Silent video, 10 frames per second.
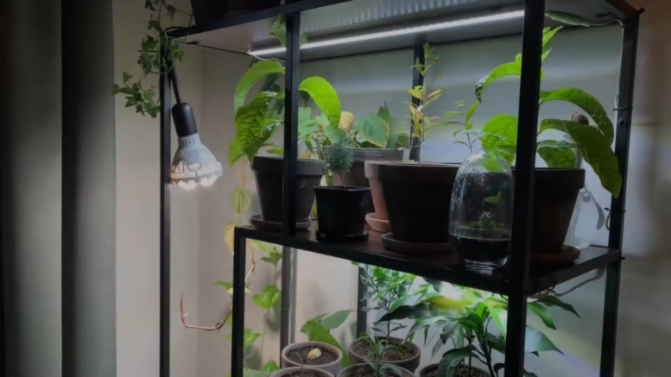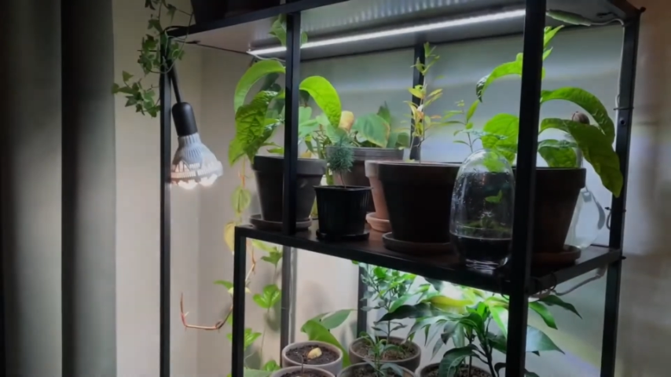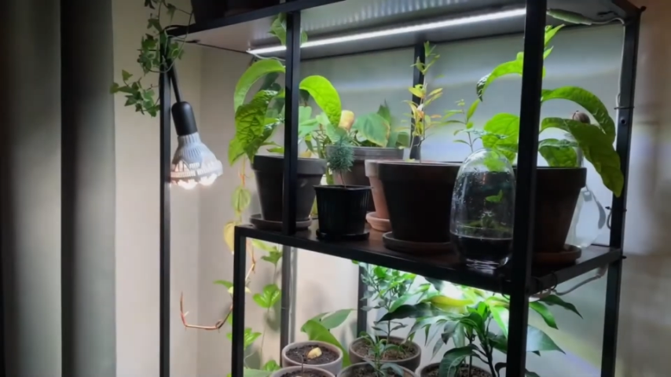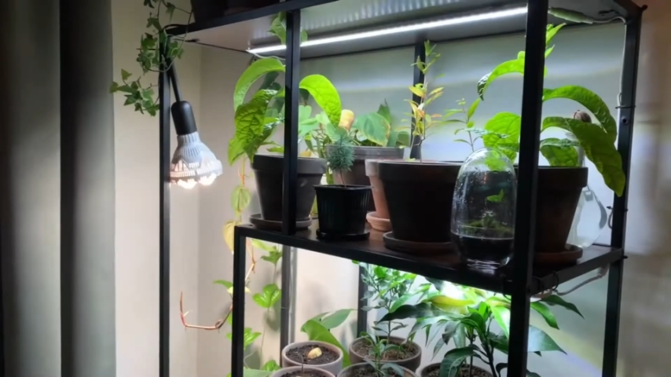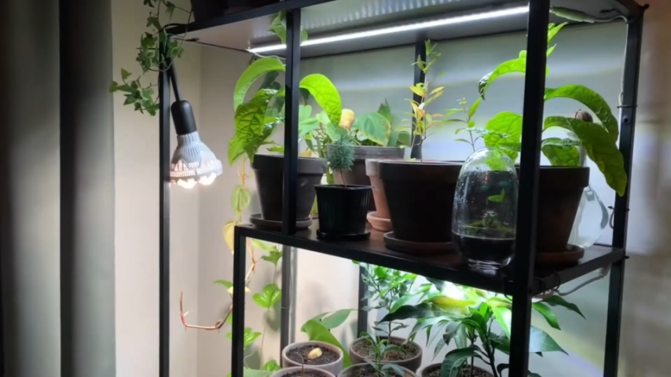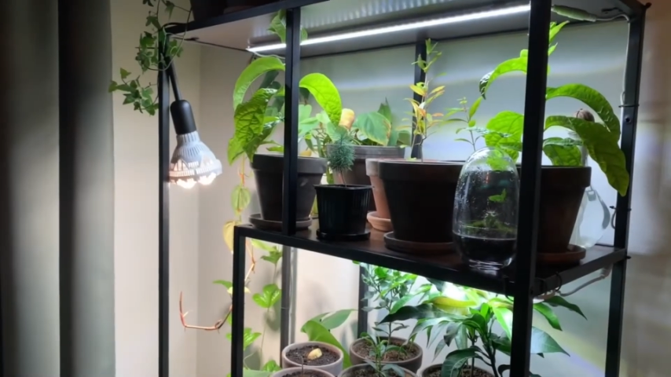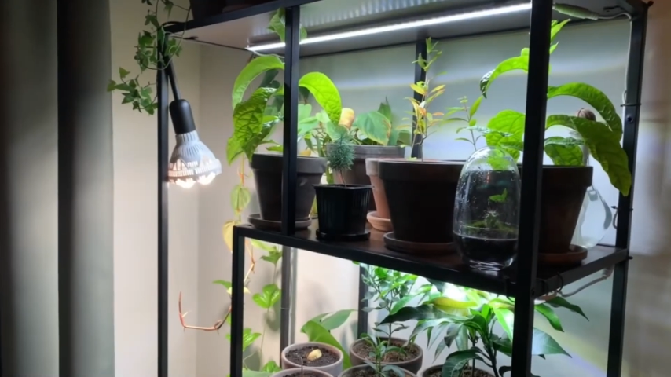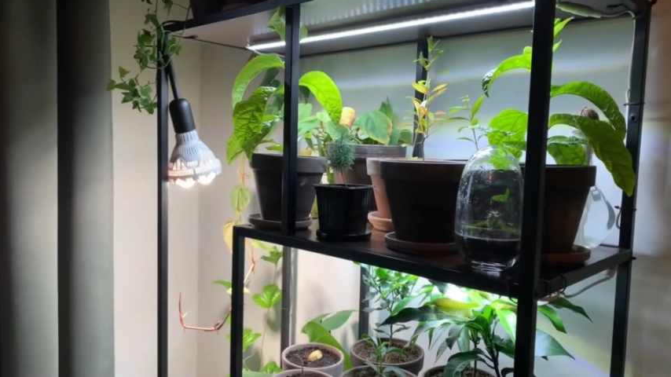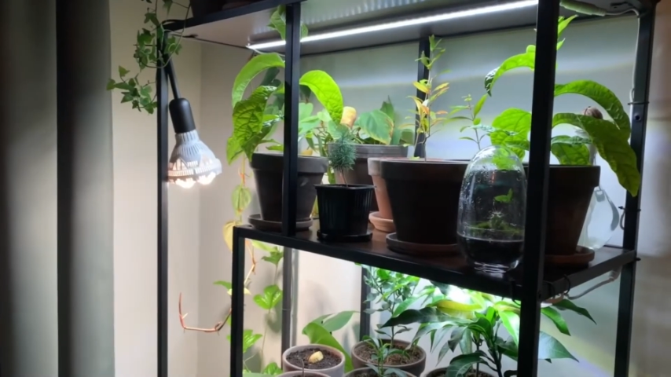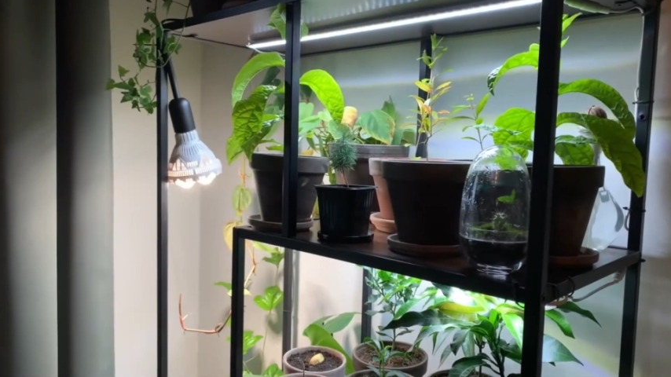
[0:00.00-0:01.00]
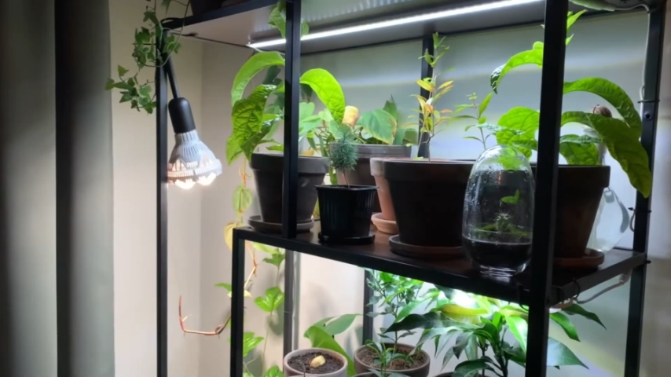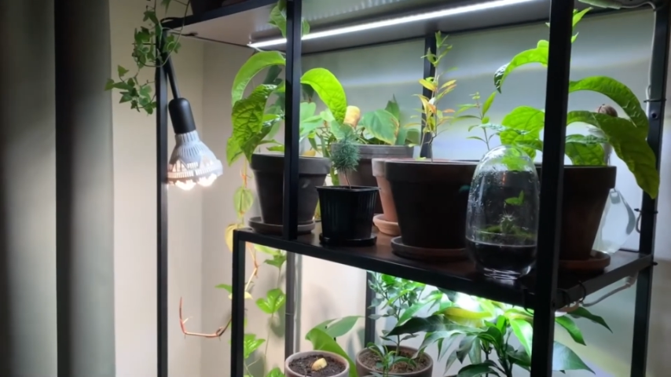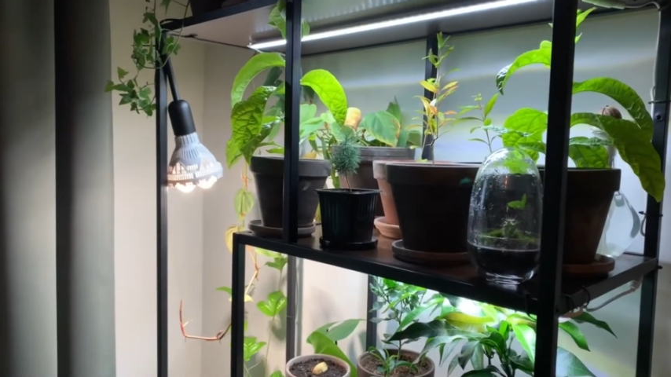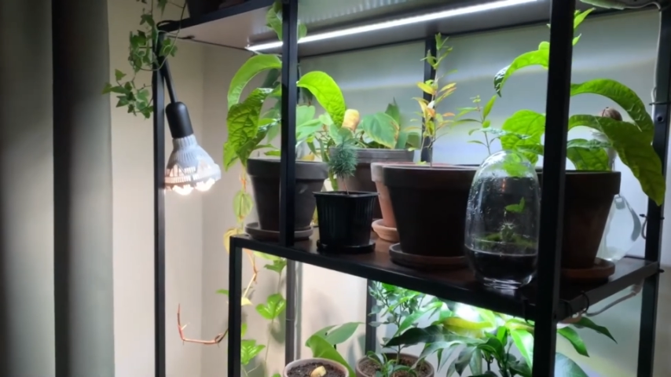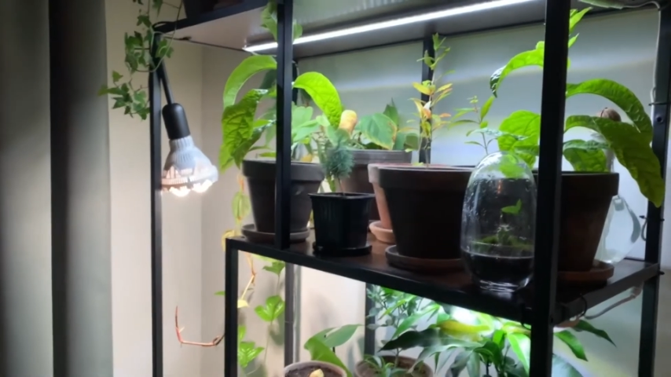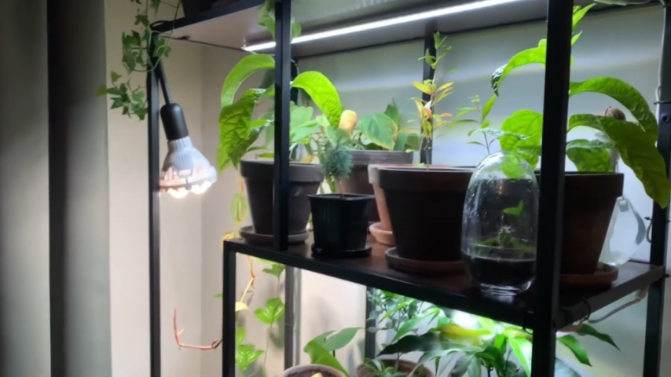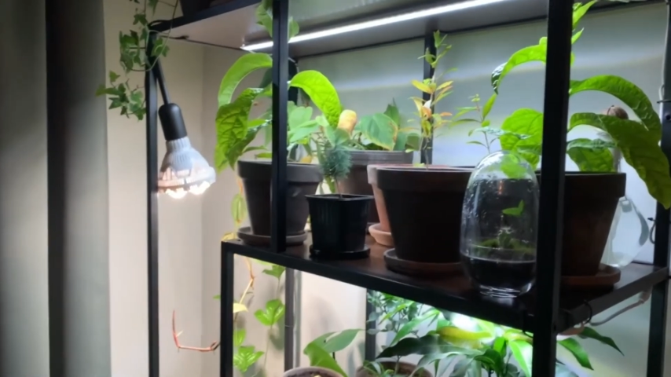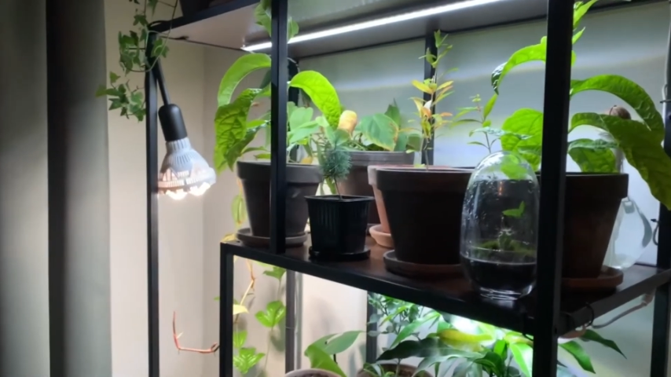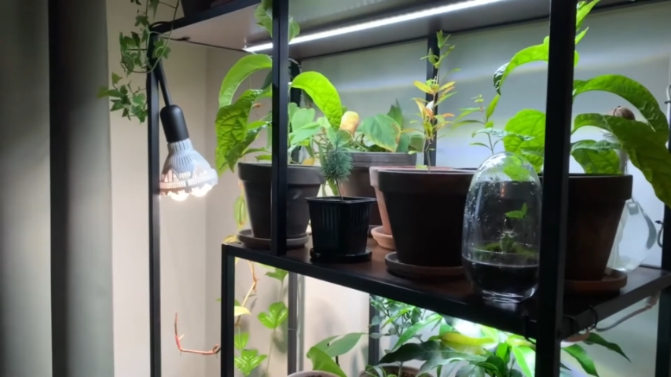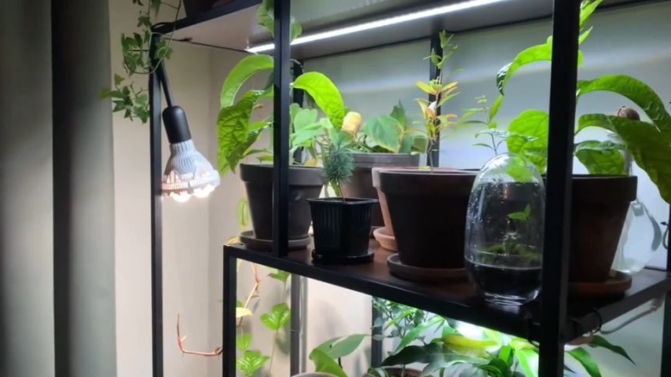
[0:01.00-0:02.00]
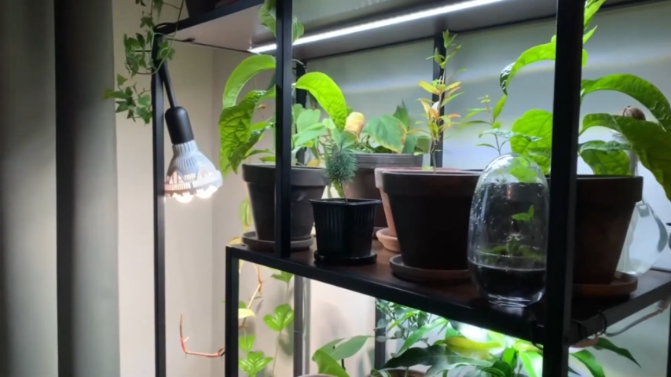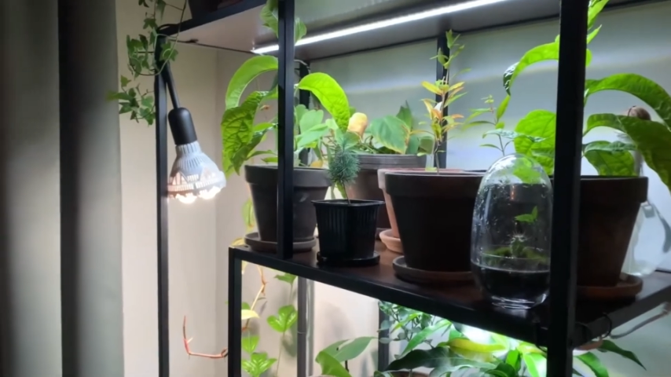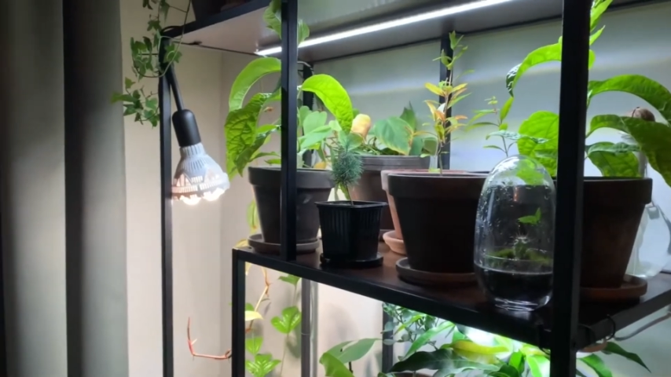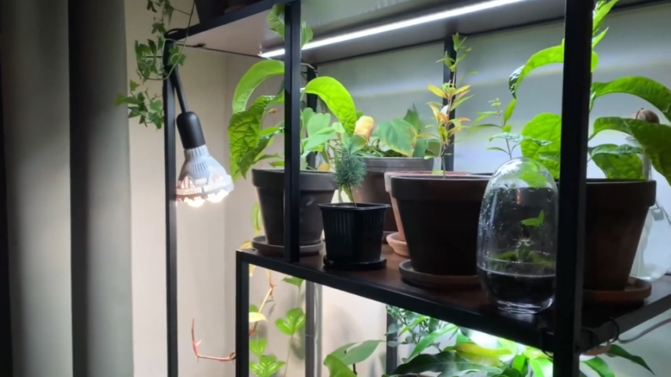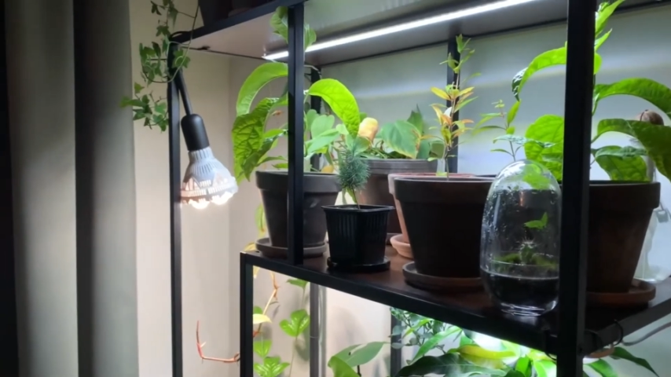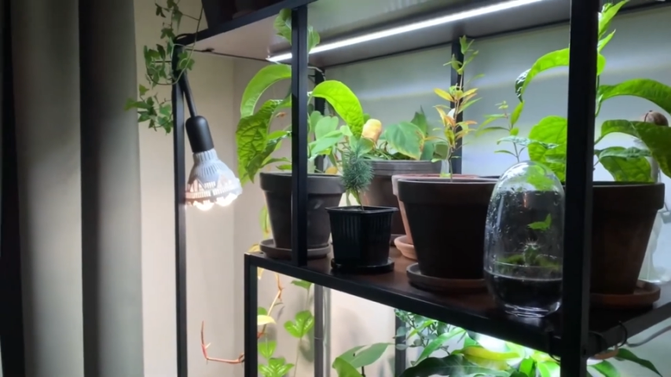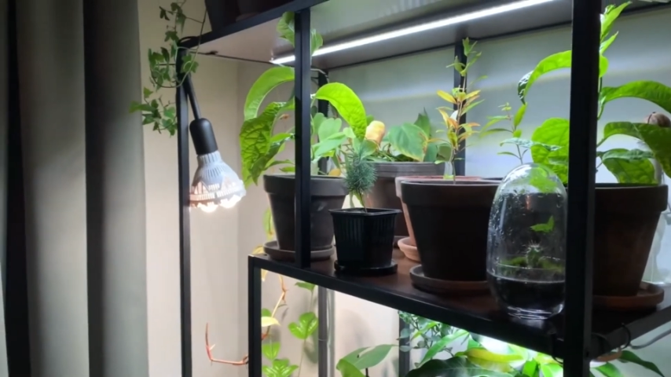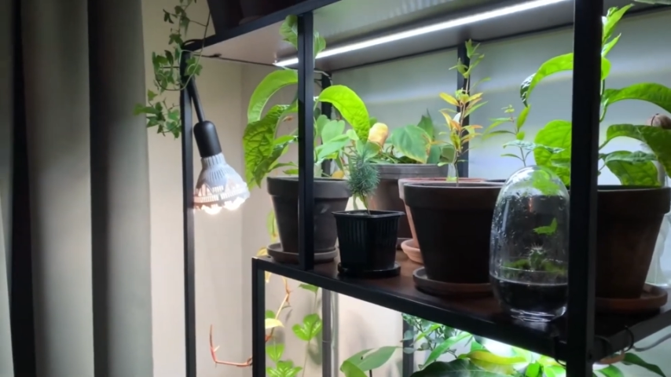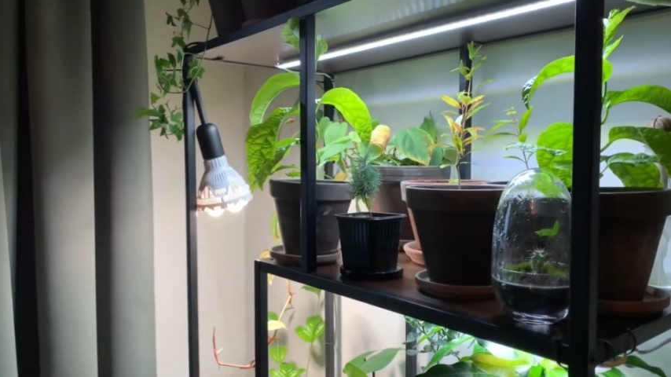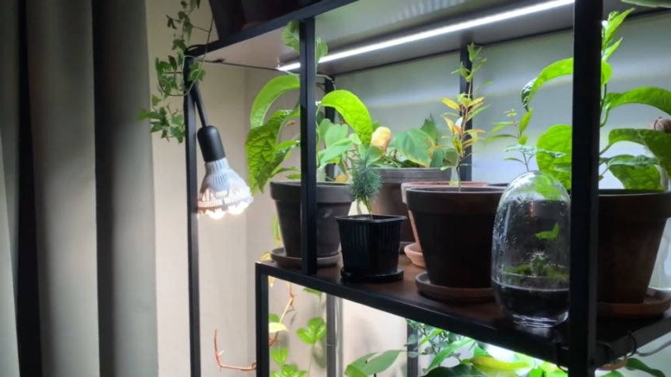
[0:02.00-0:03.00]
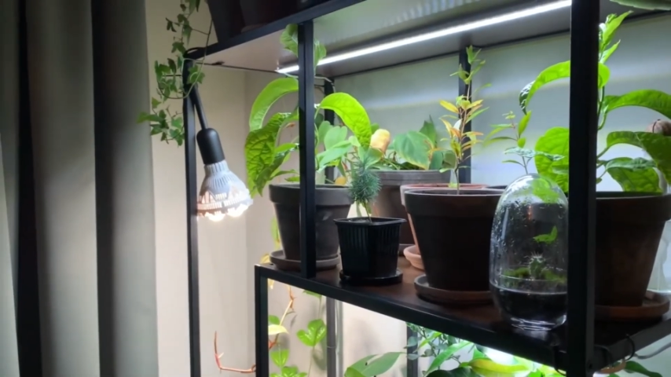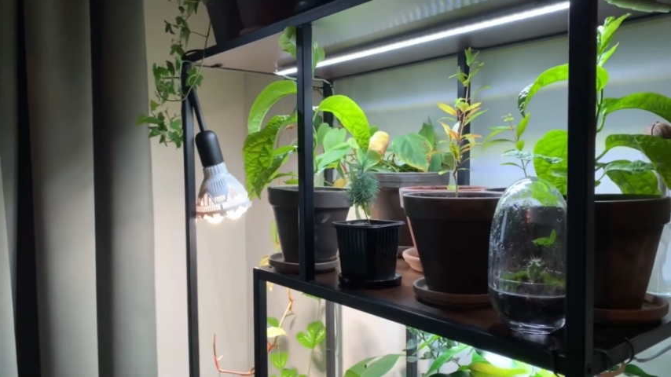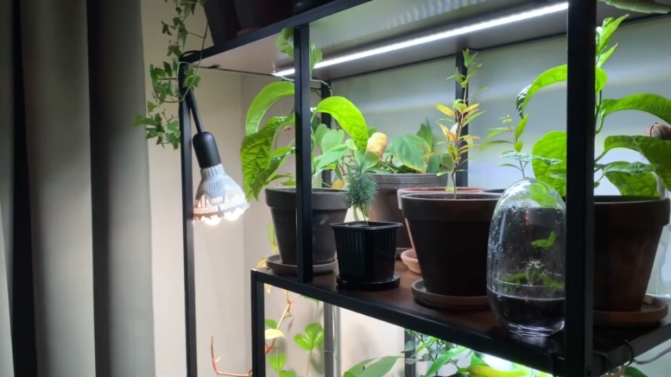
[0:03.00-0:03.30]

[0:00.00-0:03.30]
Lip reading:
Nobody's mouth can be seen.